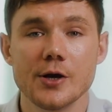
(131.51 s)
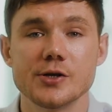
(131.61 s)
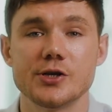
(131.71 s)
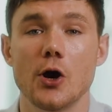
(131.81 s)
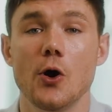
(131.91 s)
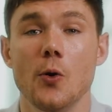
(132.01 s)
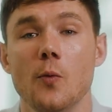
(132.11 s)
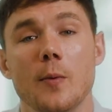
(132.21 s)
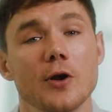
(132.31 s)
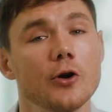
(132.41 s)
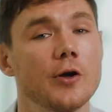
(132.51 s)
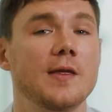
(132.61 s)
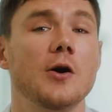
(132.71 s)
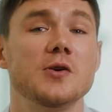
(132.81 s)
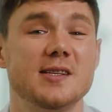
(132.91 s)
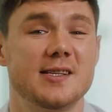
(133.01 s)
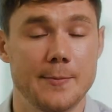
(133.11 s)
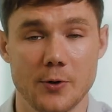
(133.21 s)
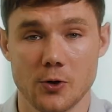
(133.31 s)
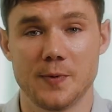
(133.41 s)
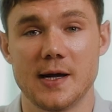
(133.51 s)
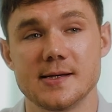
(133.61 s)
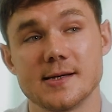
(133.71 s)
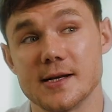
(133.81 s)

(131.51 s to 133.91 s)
So we would look at those typical places,